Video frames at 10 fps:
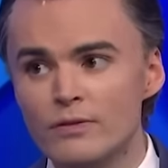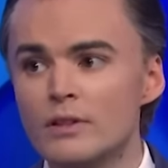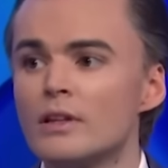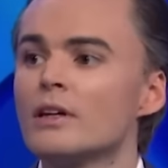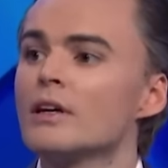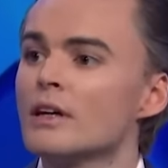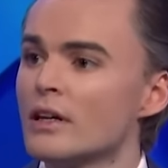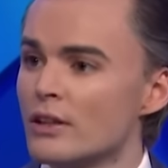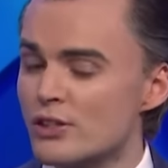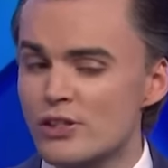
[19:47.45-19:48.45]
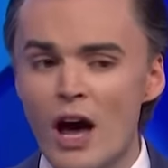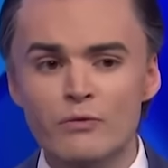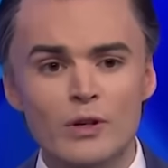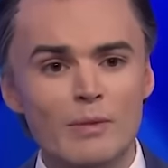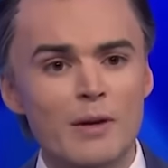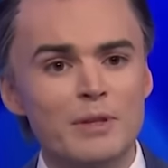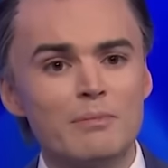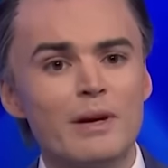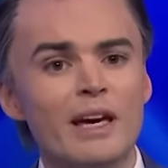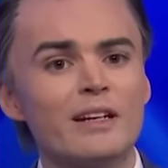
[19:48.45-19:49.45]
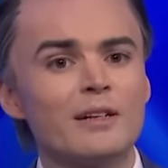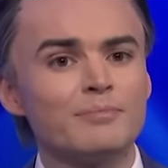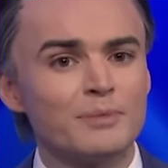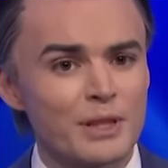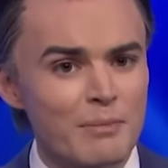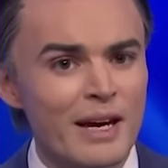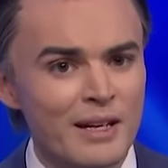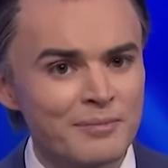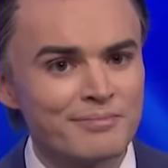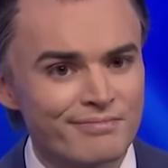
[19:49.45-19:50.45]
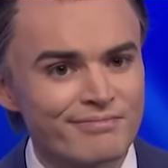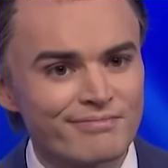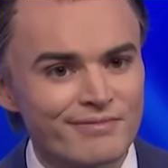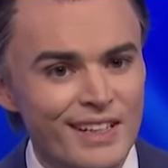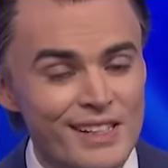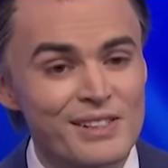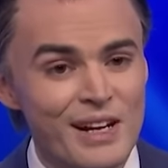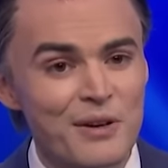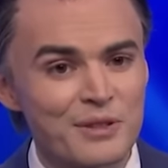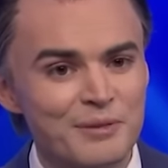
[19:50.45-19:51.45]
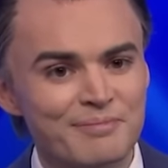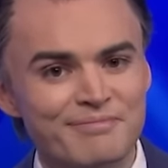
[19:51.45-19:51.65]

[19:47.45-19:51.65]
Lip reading: The software might be in beta, but the man, he's an alpha.